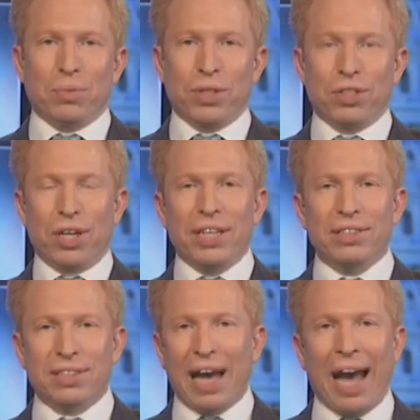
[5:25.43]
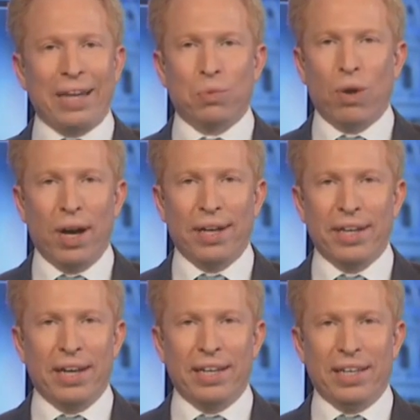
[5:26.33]
when you're inside
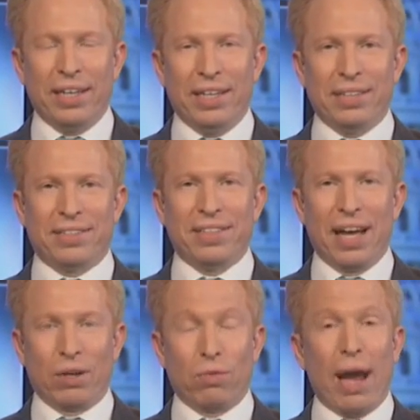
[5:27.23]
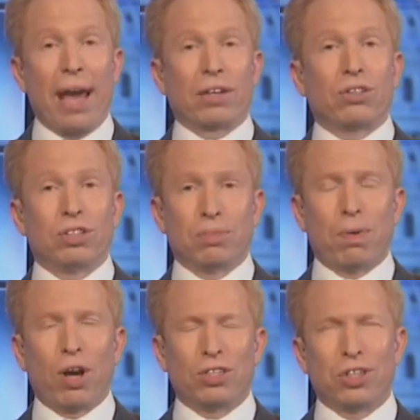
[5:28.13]
one, it's not a radical
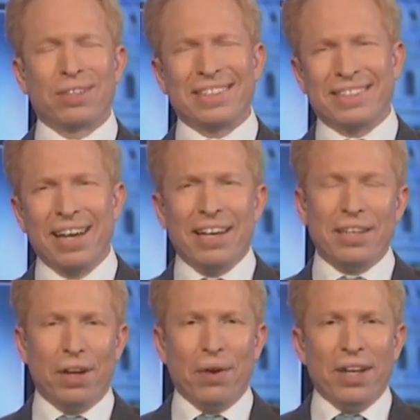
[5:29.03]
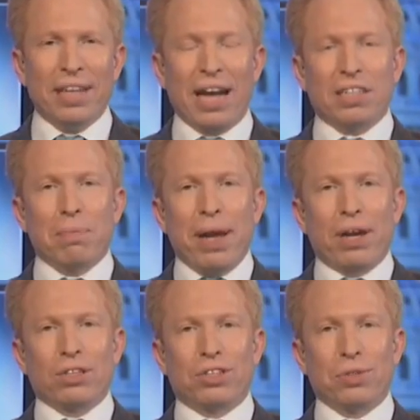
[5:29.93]
departure, at least, you know, not
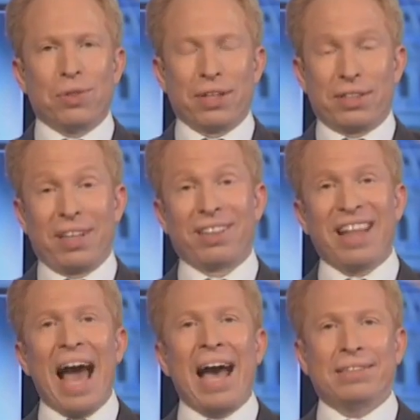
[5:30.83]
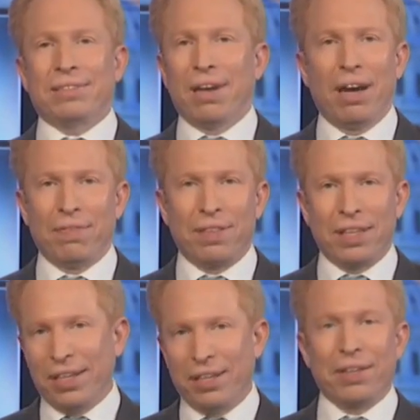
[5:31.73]
compared to the last of
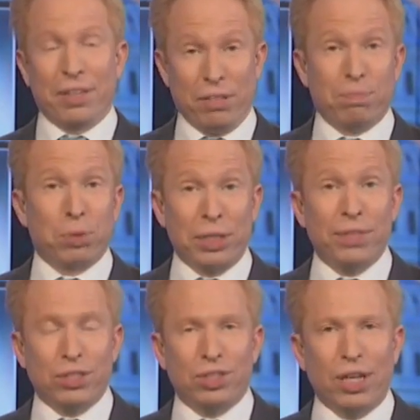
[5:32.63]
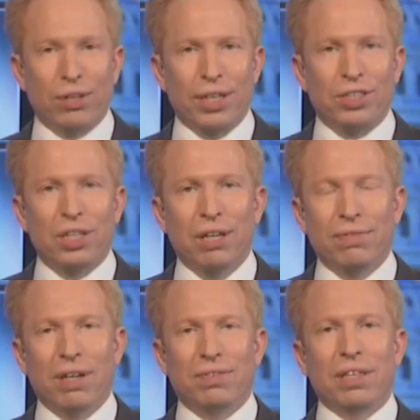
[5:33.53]
the previous generation
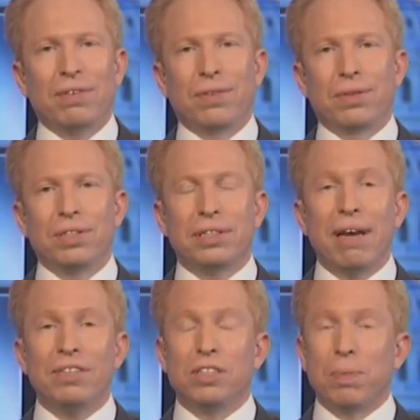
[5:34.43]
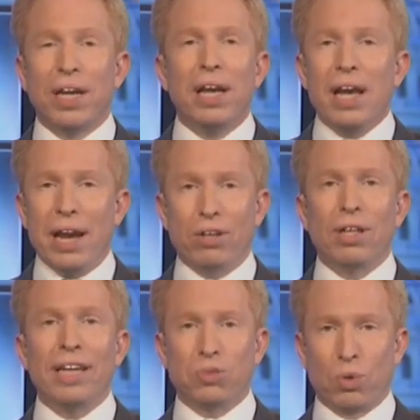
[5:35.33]
of 737s. But
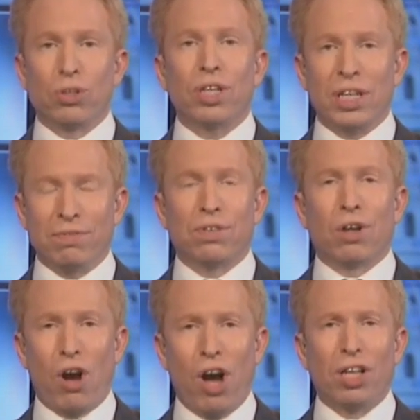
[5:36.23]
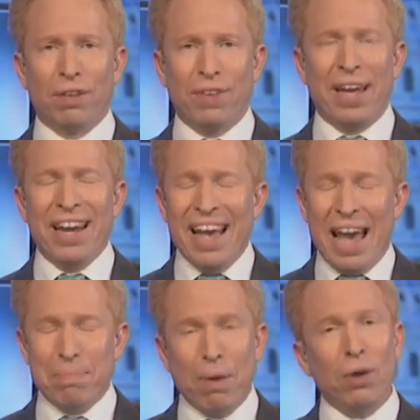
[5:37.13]
airlines were looking for all of it,
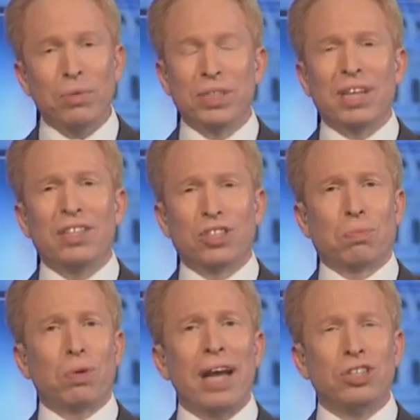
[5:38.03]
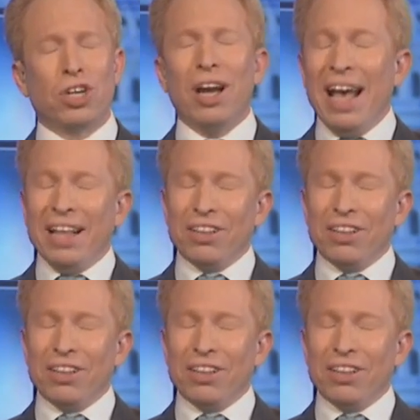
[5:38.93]
and Boeing was under pressure.